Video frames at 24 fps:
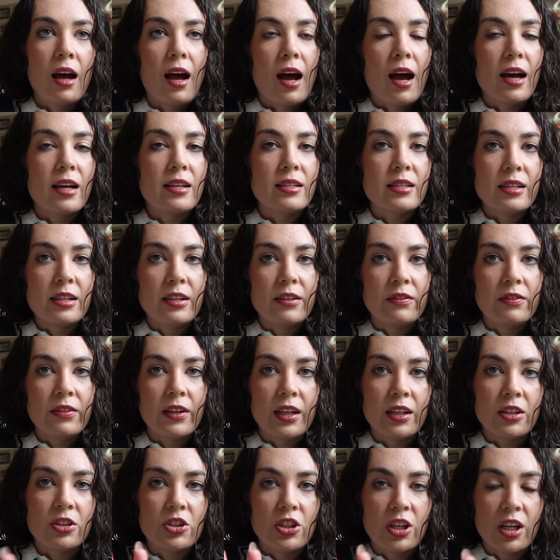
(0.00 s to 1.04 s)
as if
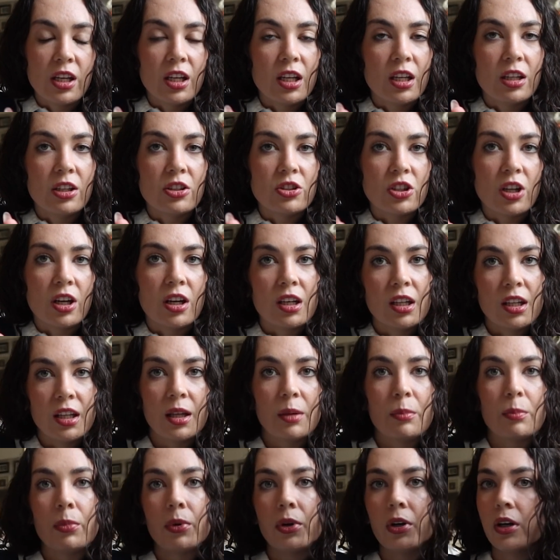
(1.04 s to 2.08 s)
like Shannon and Johnny
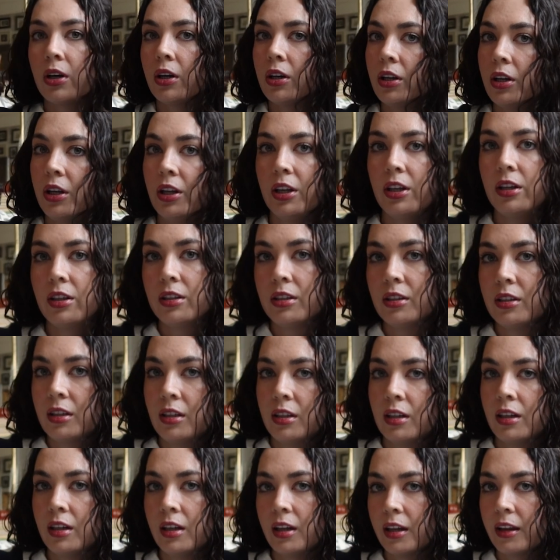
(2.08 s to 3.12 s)
like put
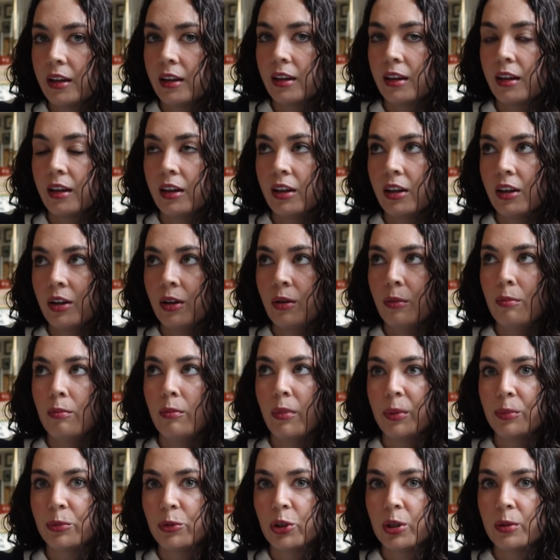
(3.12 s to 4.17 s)

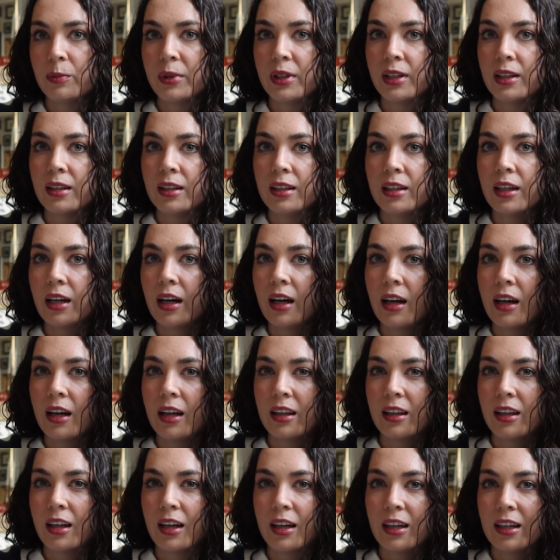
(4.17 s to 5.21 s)
memorabilia
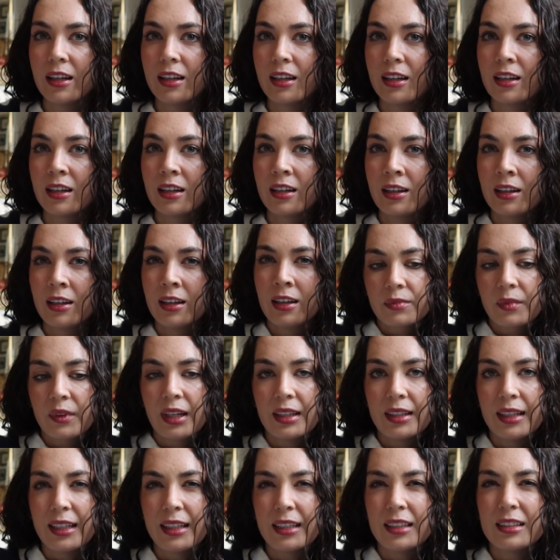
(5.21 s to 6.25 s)
and like
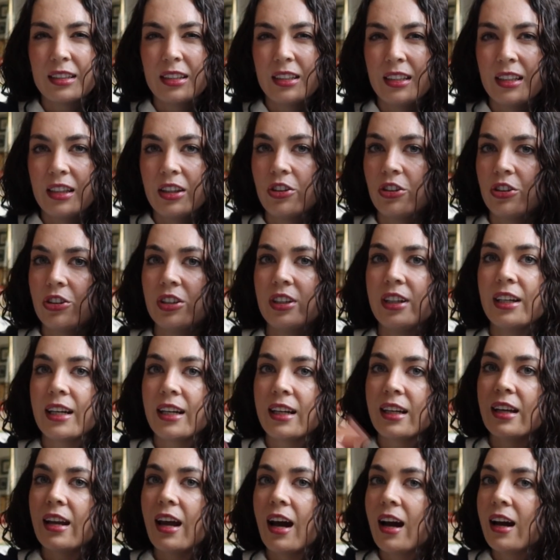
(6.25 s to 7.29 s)
their
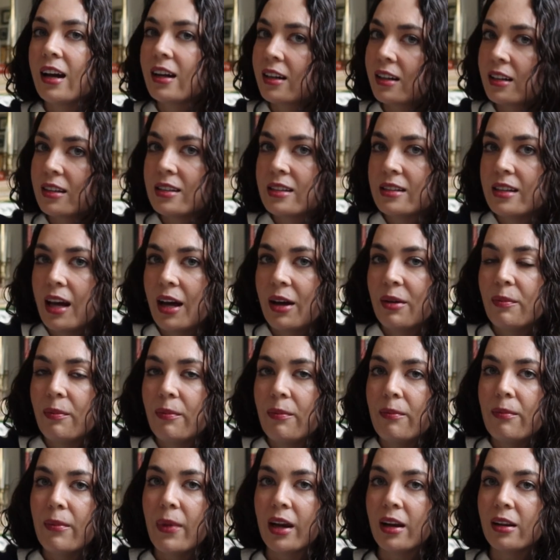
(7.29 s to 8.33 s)
knickknacks that
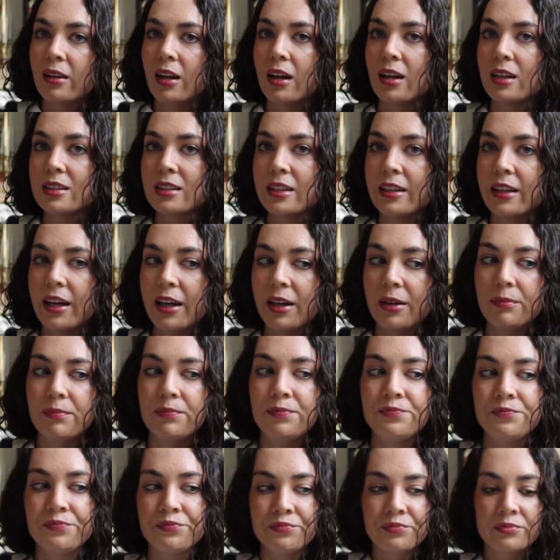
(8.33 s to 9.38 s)
meant a lot to them
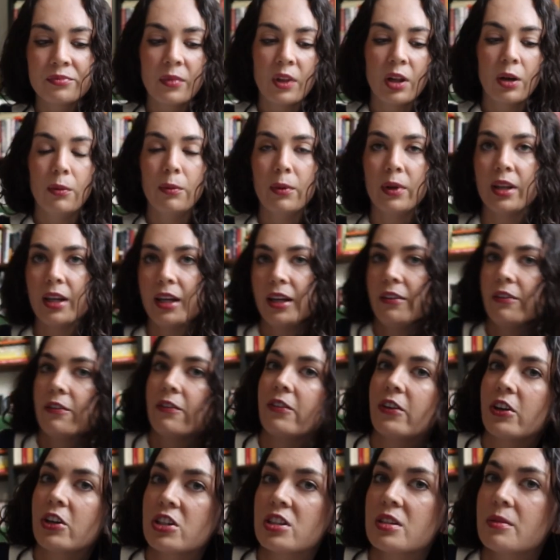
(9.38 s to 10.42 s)
when I
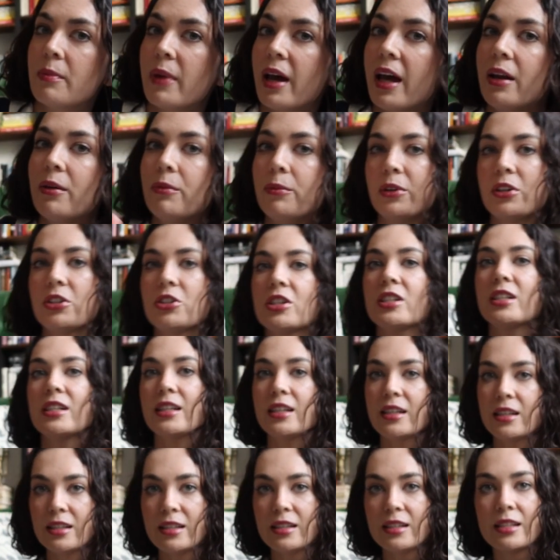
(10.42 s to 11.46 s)
first met, which
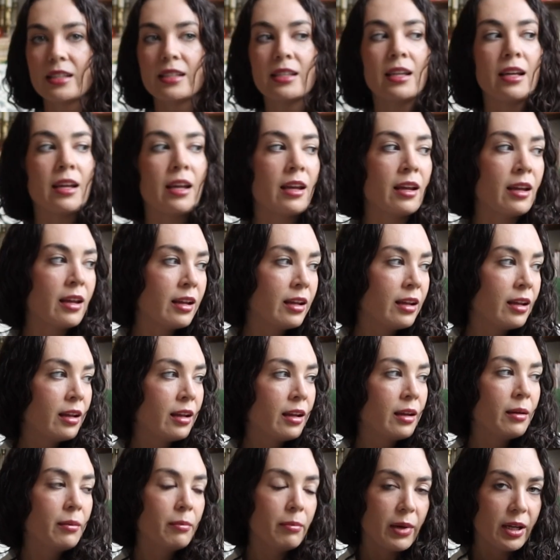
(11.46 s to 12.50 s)
is
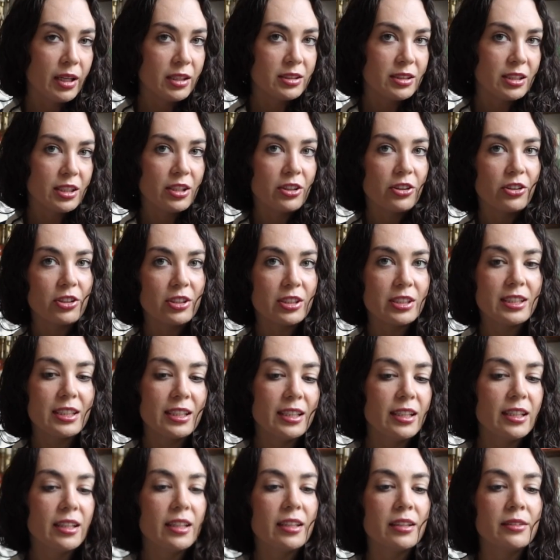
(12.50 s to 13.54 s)
Binding
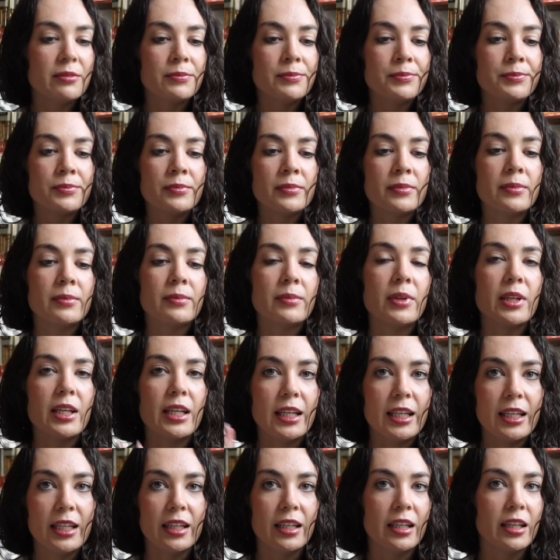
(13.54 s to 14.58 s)
13
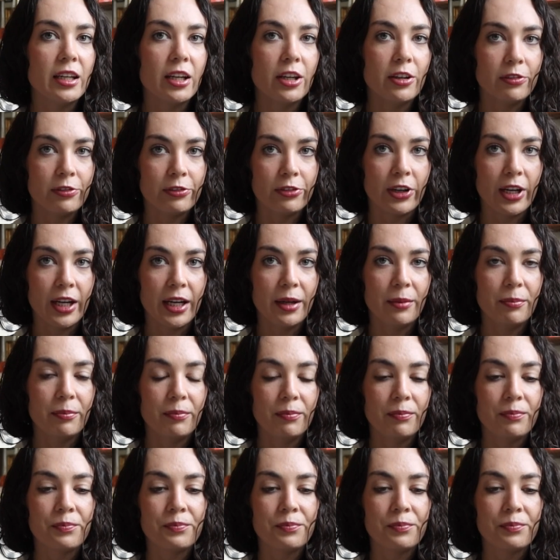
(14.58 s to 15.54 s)
in a frame.